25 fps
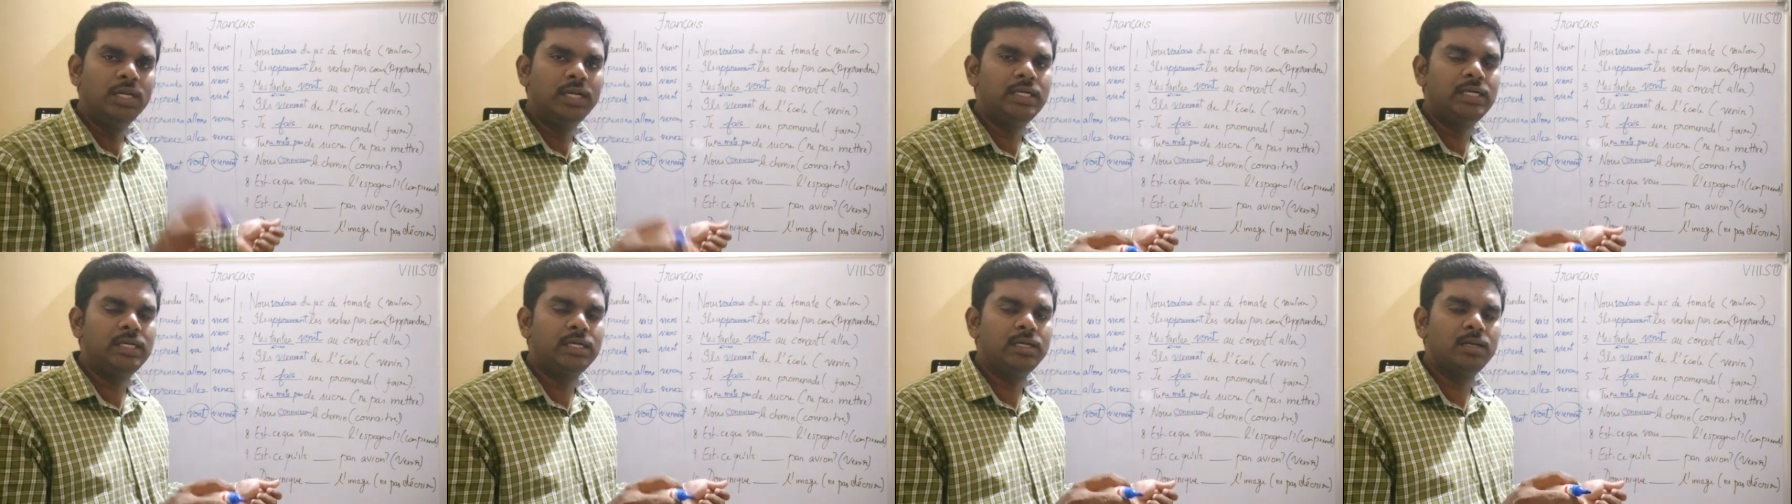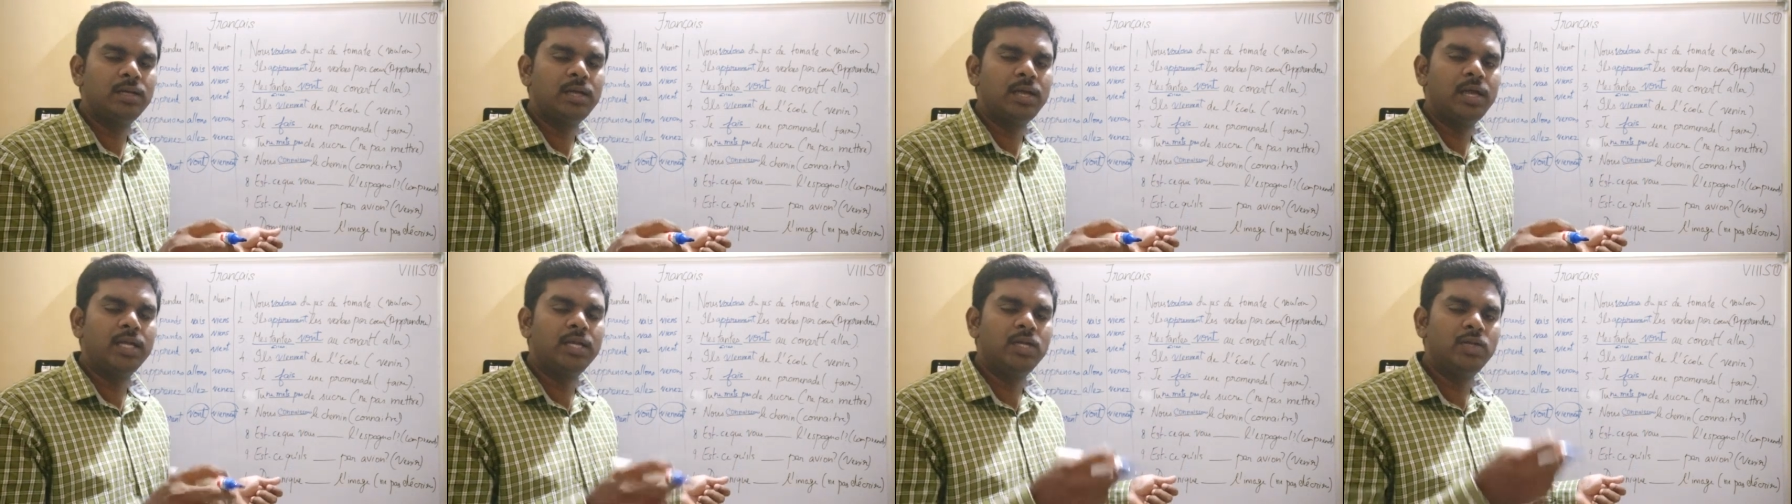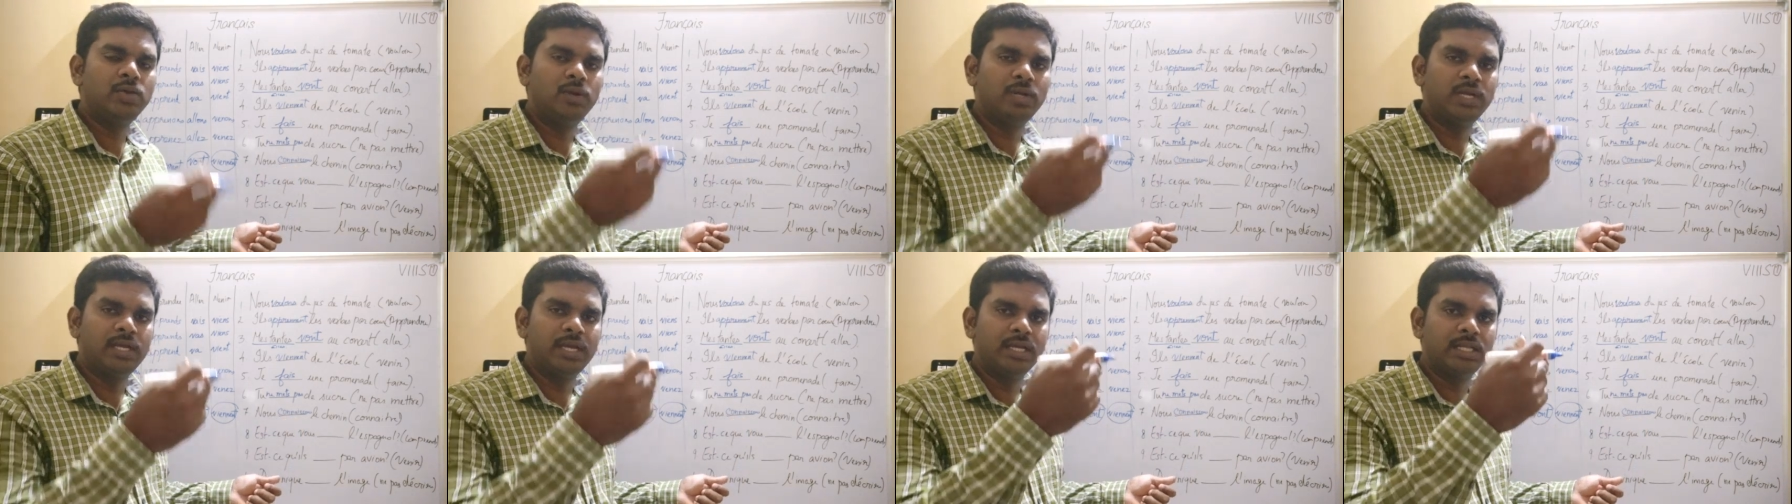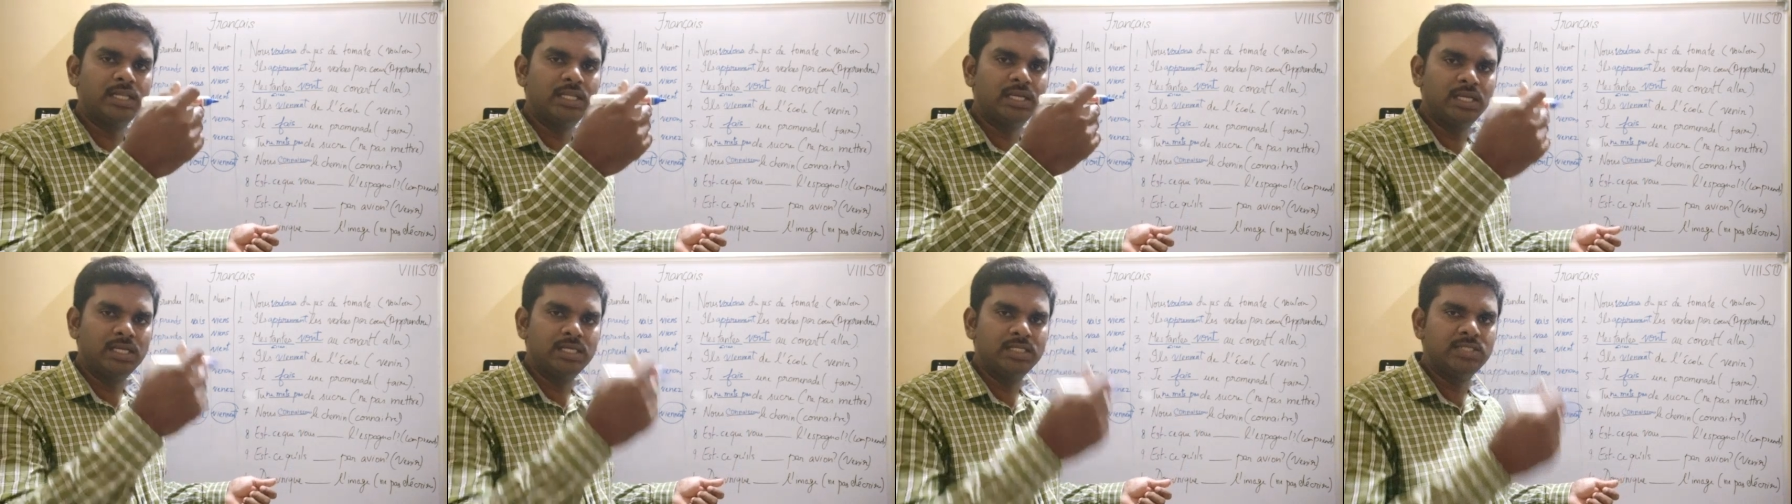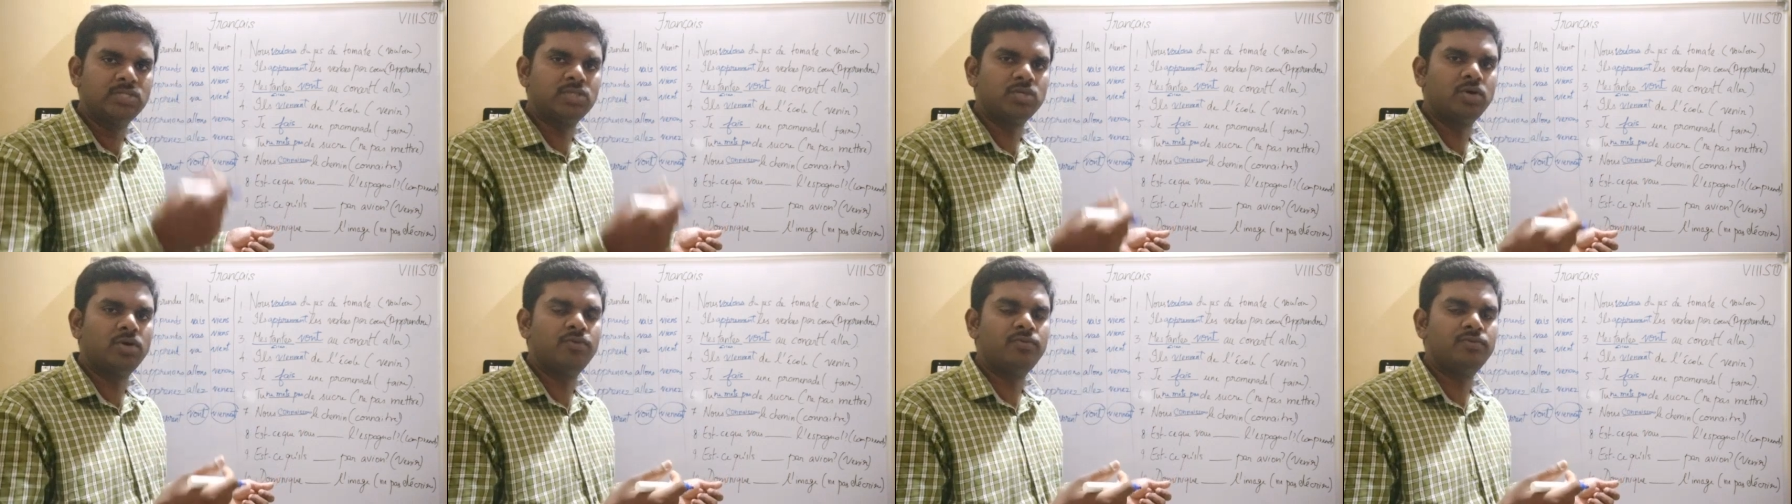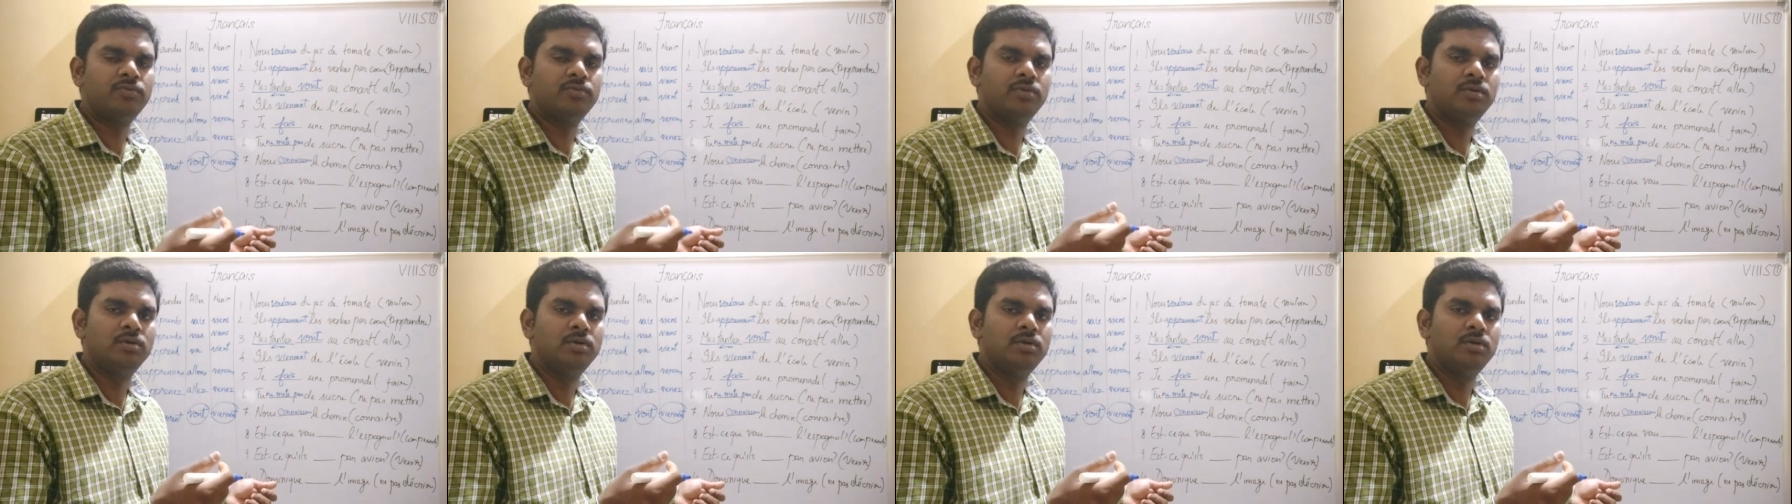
it, and you will get the list of